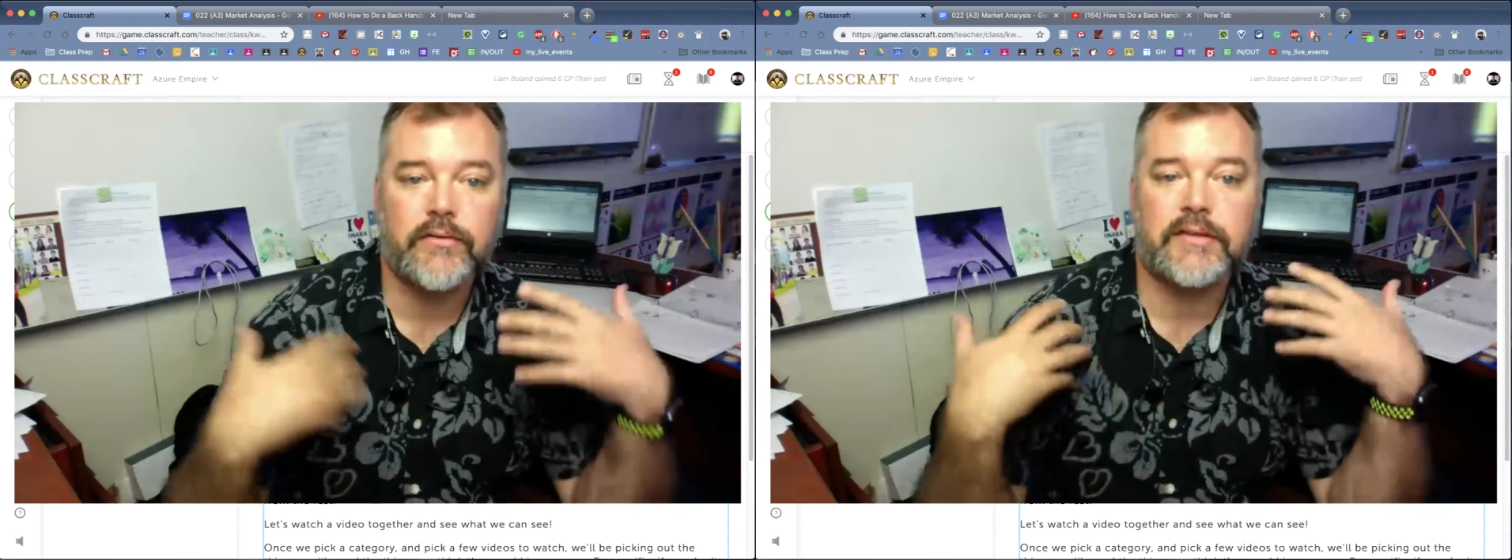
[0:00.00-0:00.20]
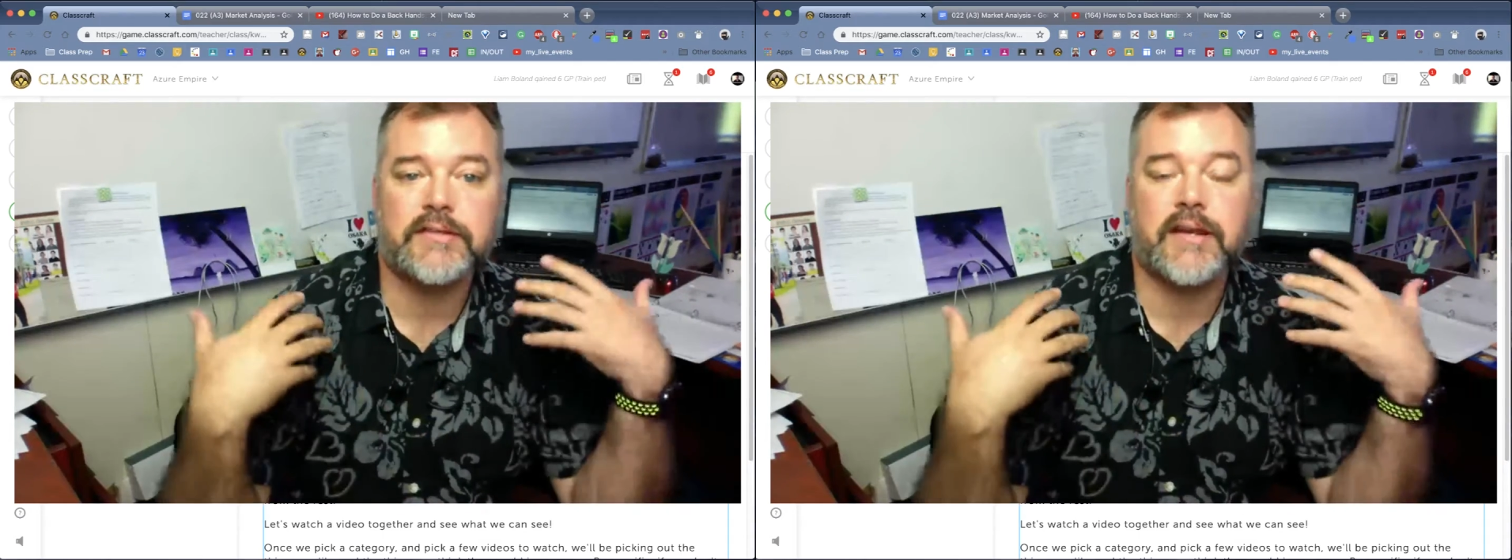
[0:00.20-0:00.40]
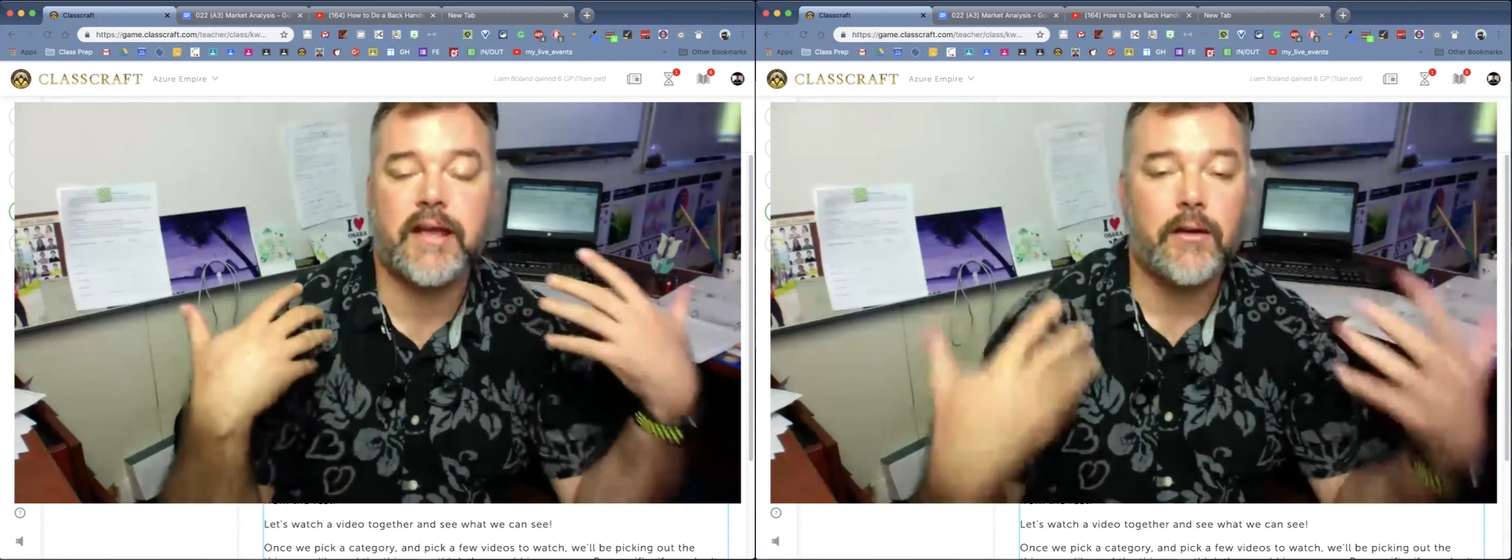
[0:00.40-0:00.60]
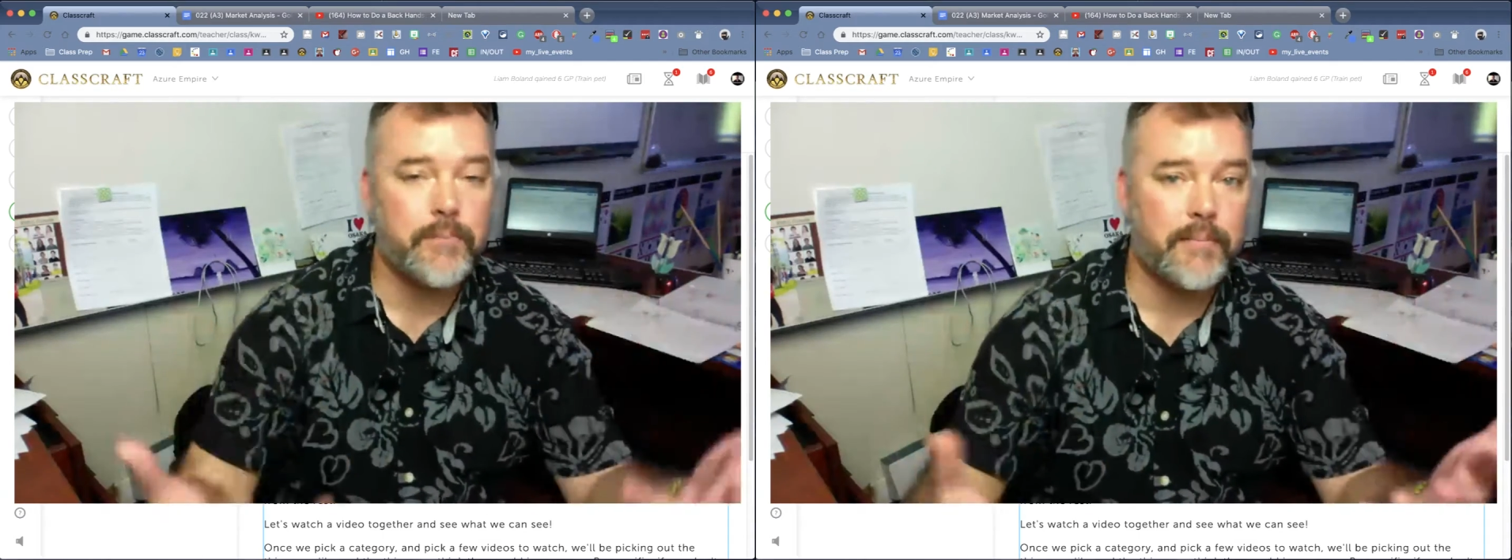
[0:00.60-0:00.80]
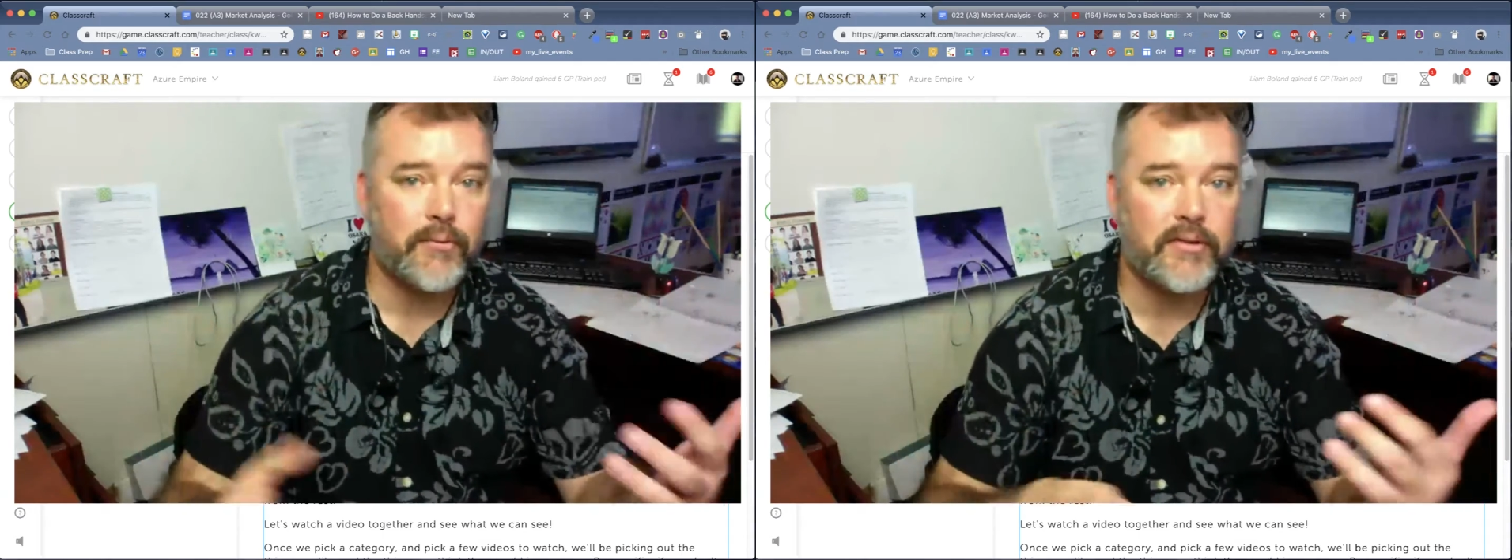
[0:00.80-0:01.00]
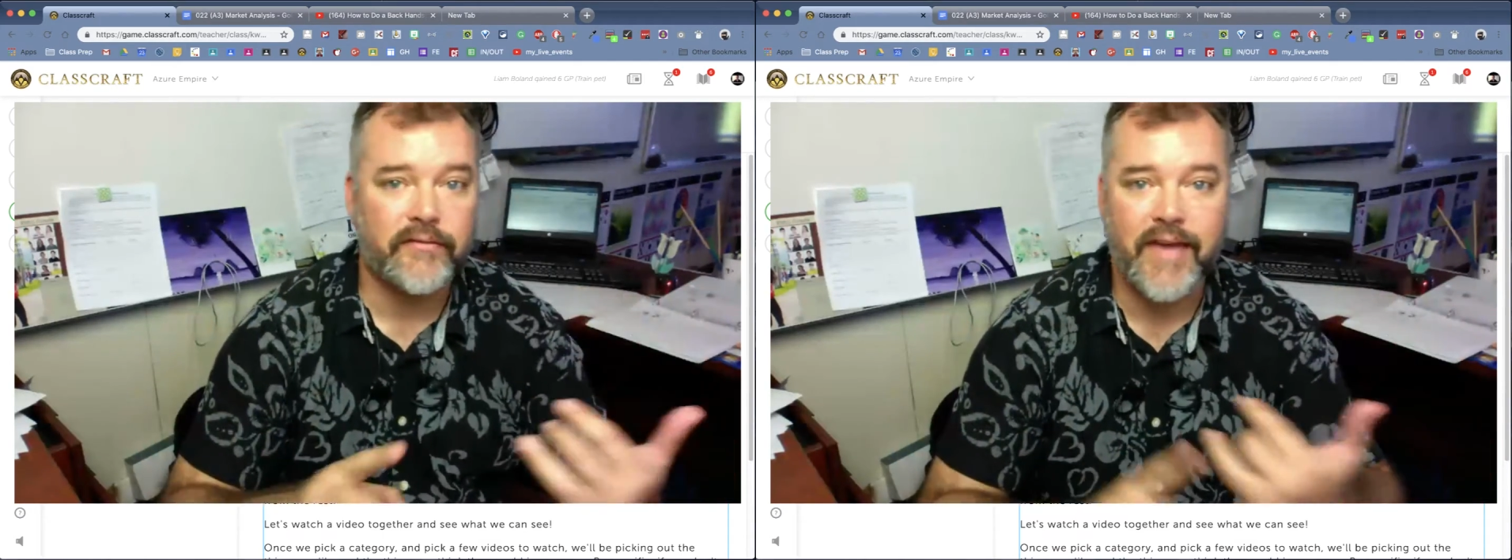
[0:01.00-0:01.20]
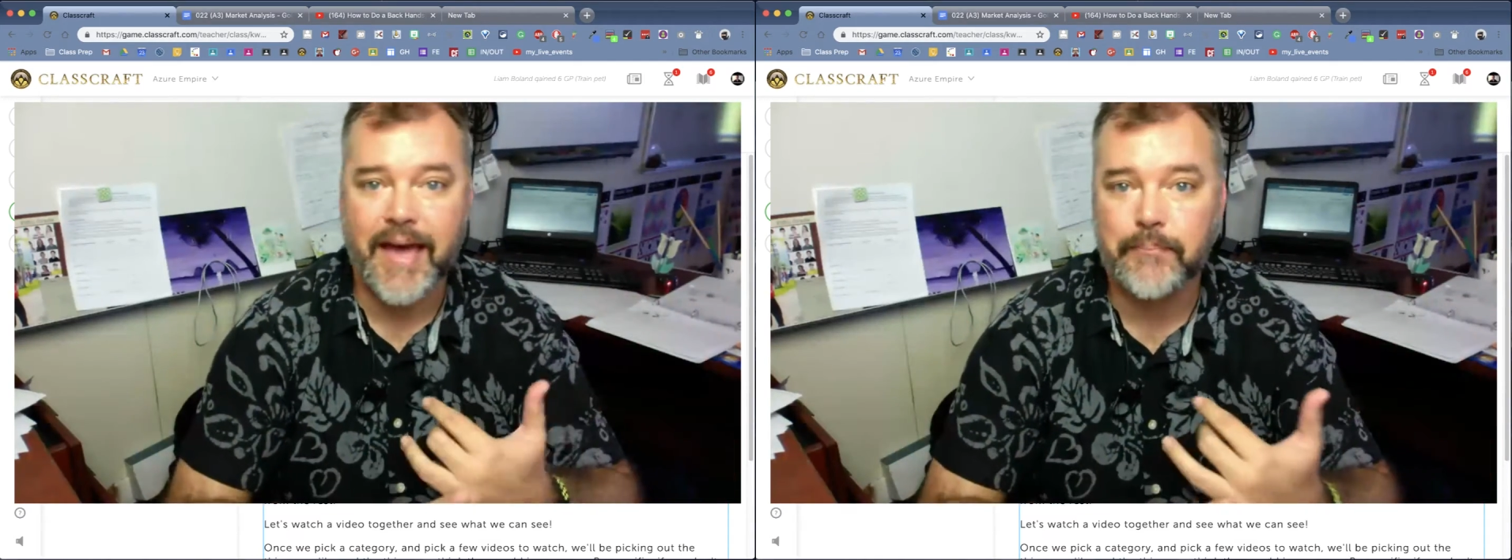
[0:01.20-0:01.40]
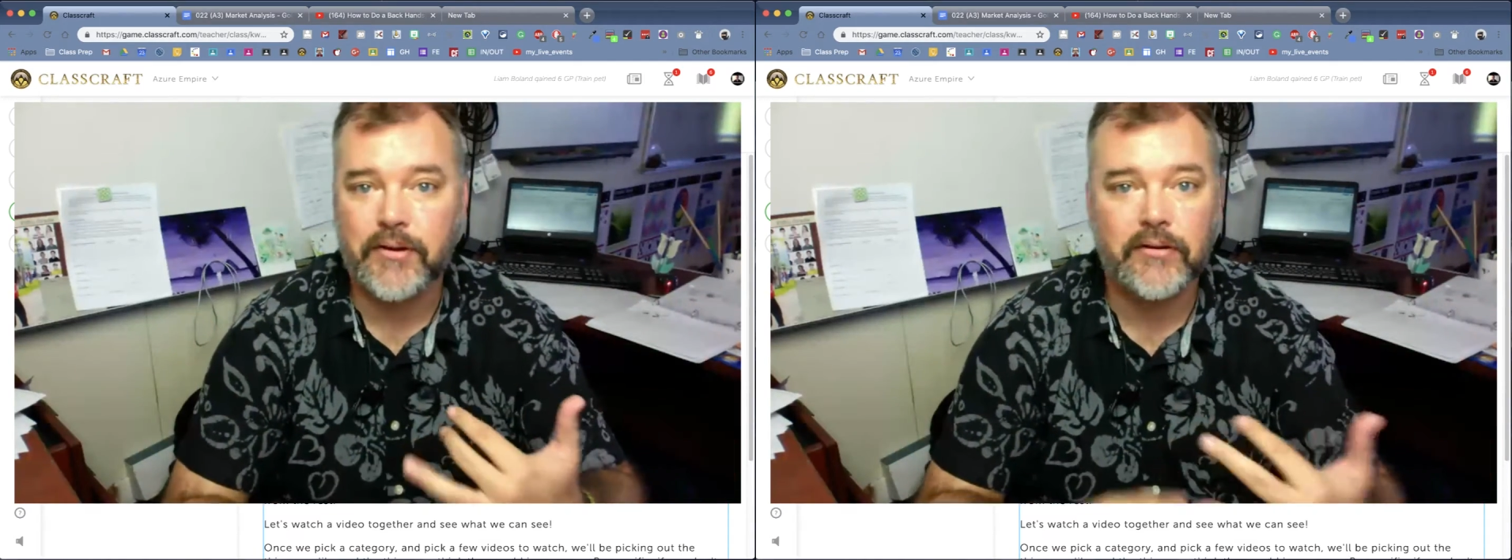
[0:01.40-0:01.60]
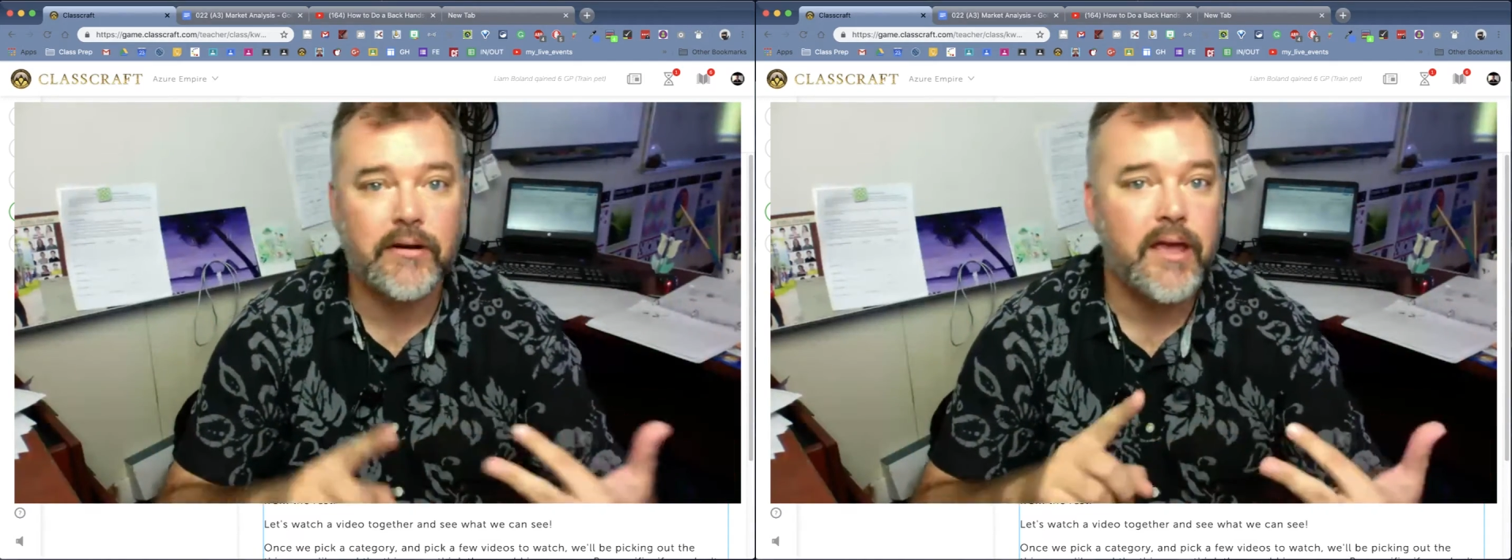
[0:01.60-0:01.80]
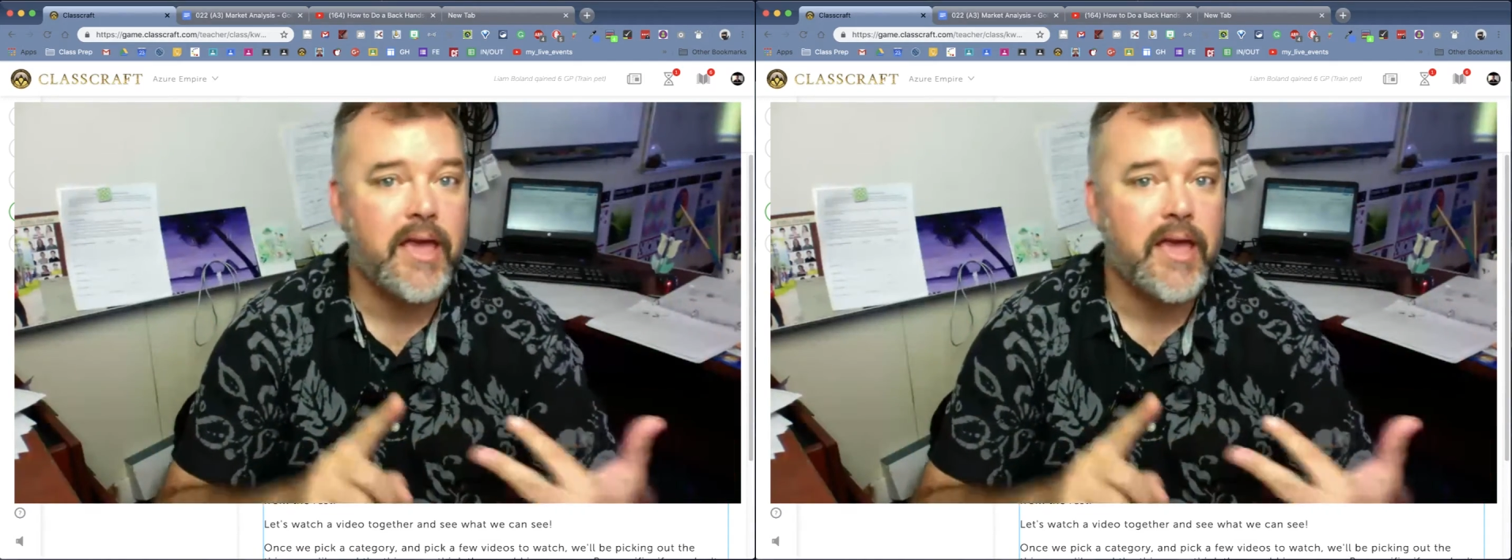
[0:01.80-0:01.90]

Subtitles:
that's going to help people live happier,